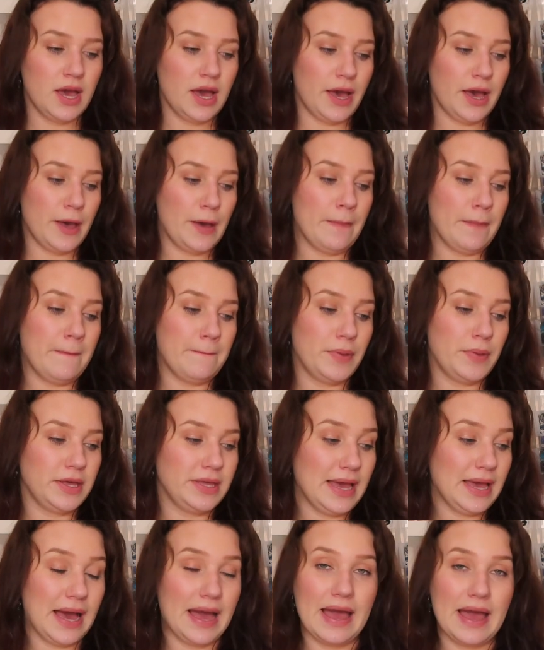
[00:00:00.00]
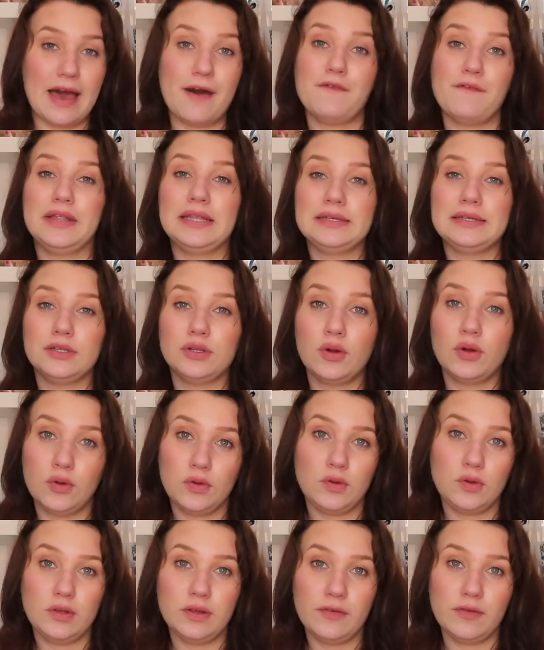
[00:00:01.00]
Um, but yeah, I have a little
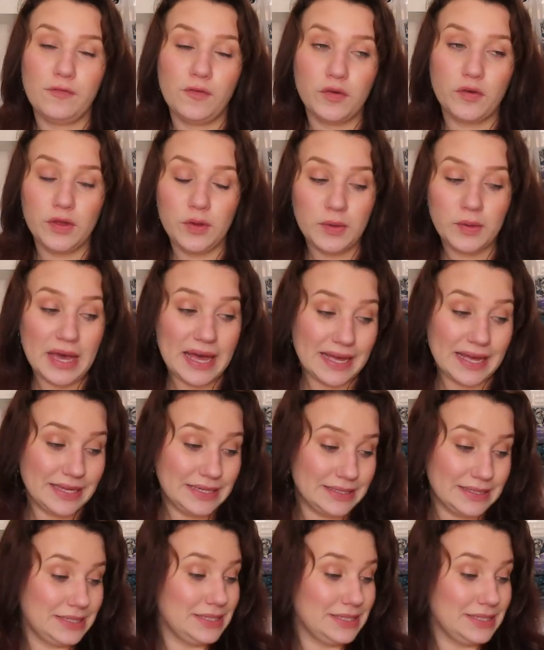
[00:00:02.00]
haul for you guys